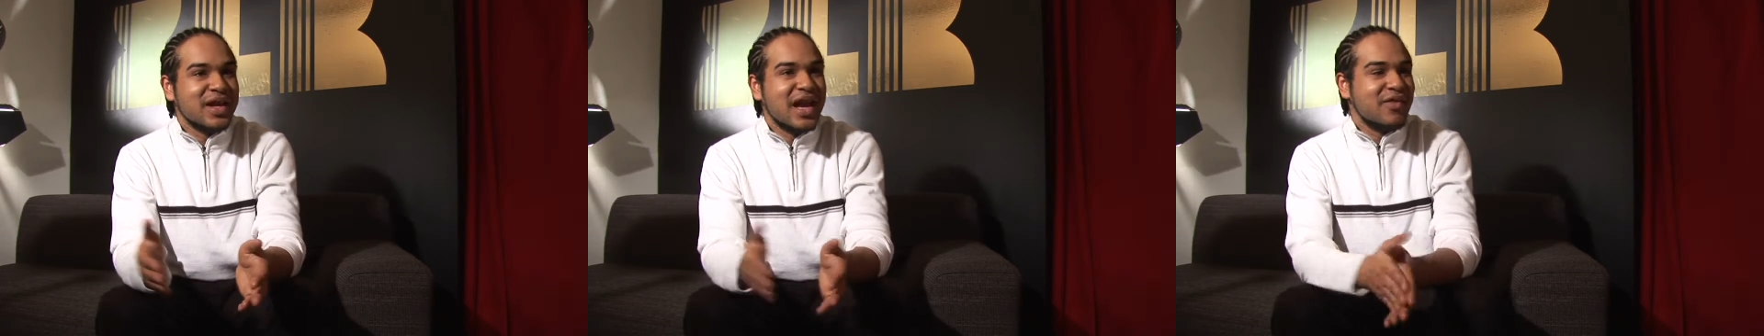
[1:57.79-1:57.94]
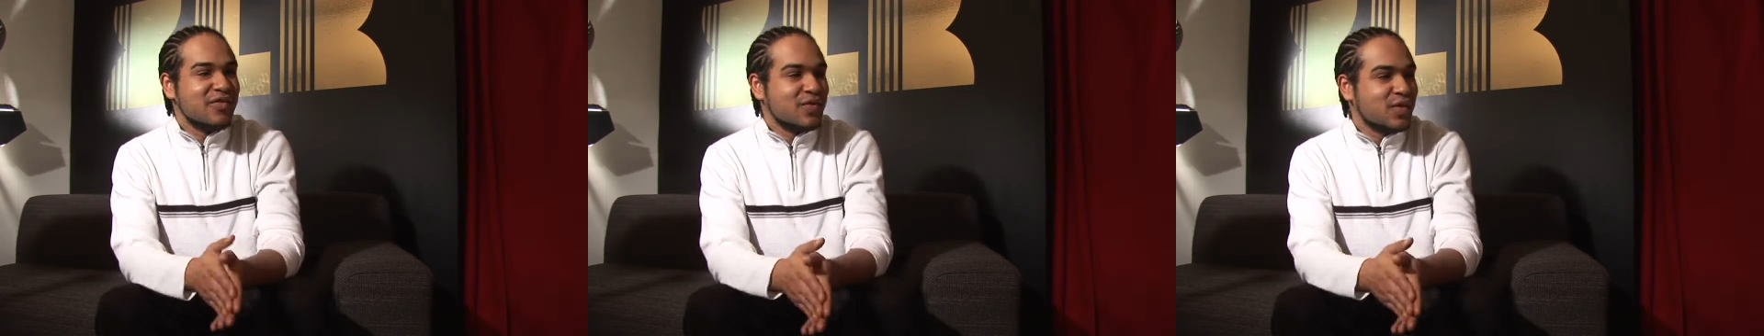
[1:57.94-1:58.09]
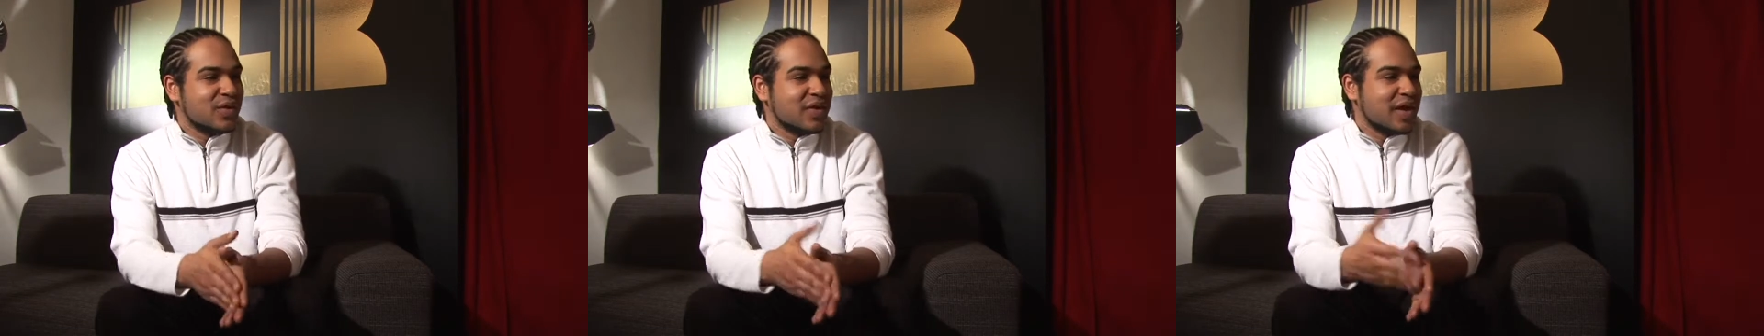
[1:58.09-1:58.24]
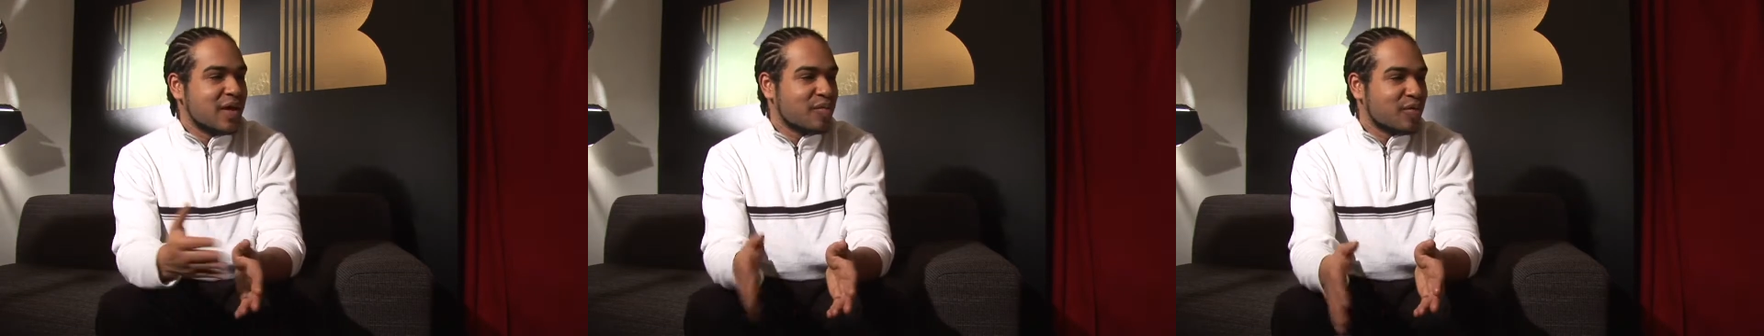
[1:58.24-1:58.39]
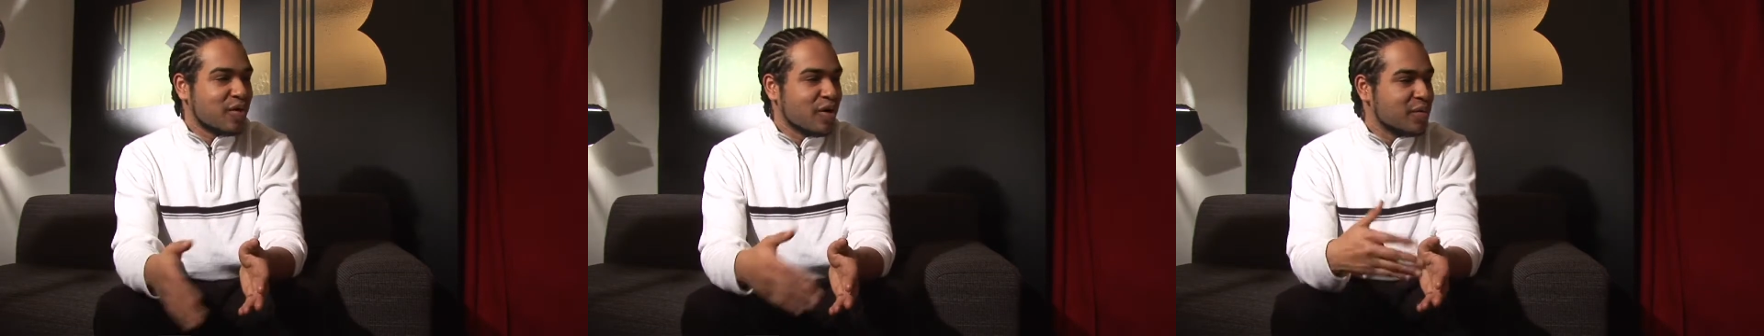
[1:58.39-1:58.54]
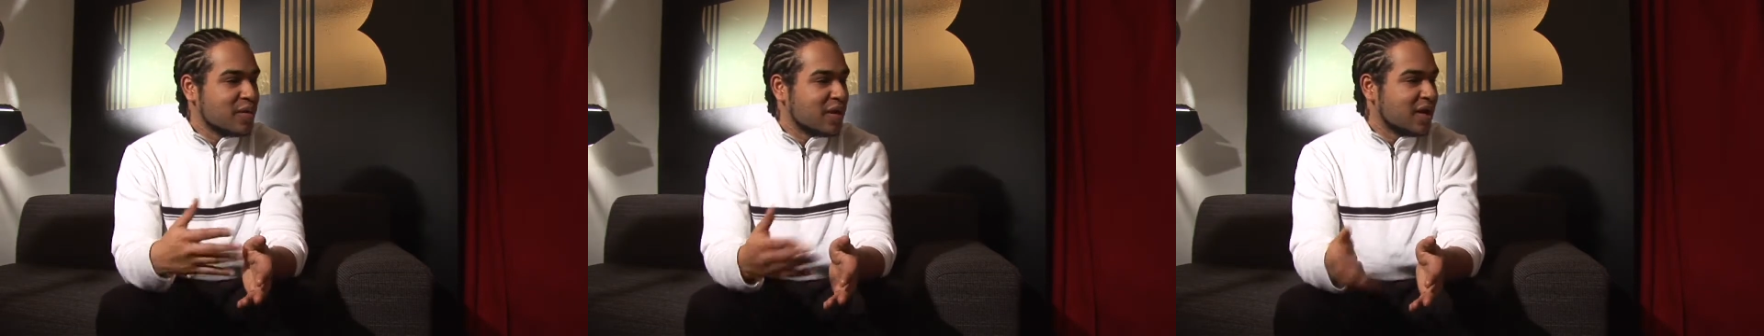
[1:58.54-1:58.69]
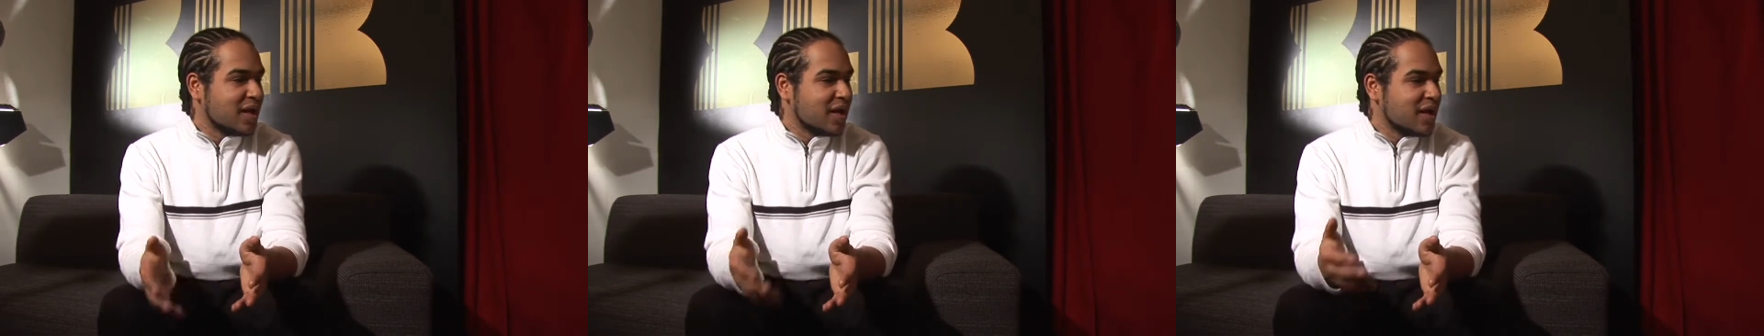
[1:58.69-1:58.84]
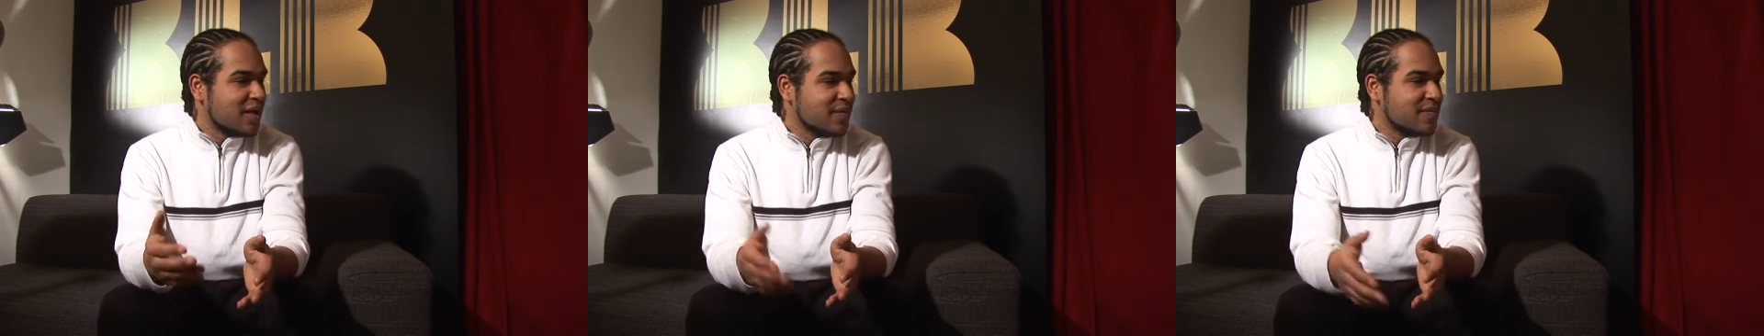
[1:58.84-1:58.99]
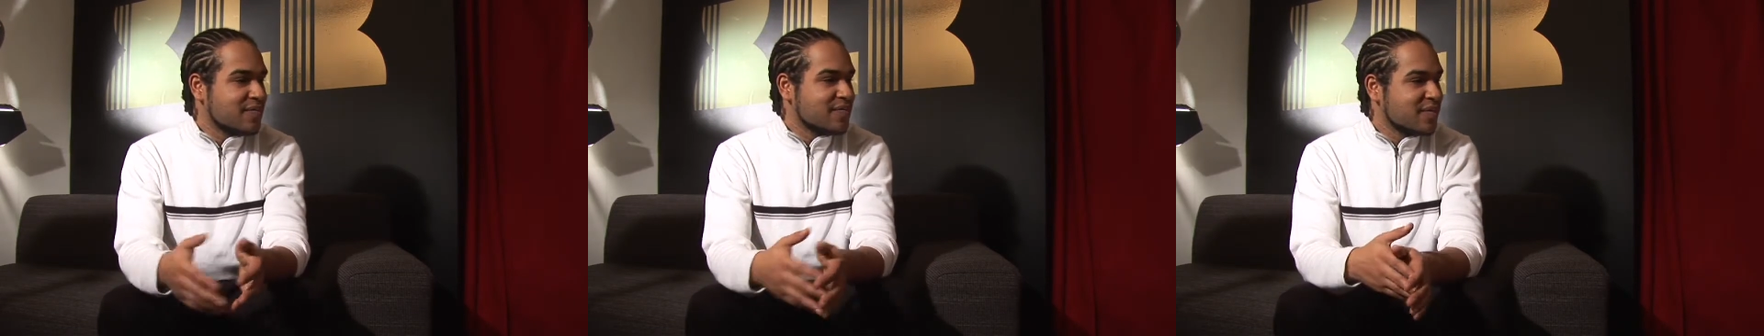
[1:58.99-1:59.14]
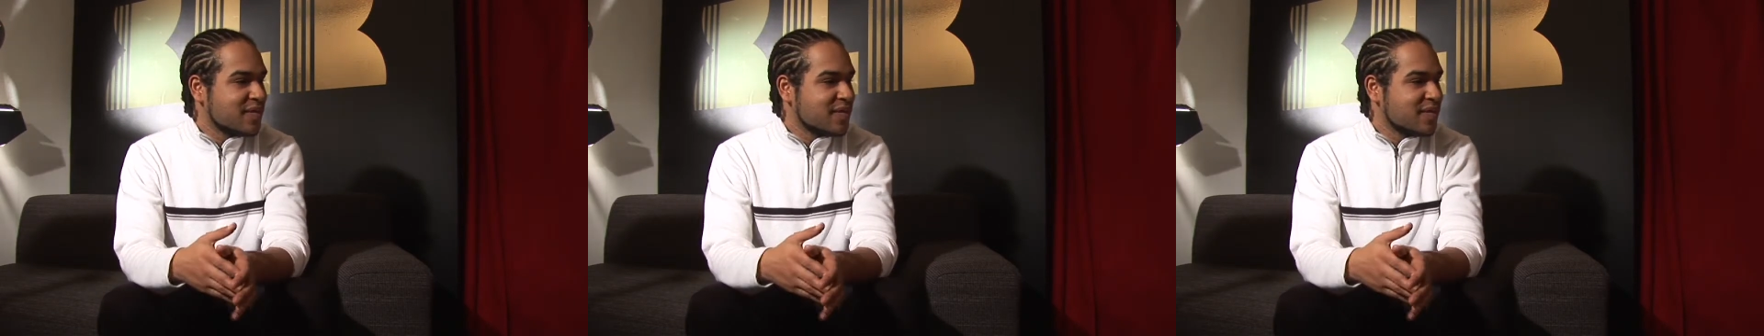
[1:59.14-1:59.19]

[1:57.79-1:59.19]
level, and then probably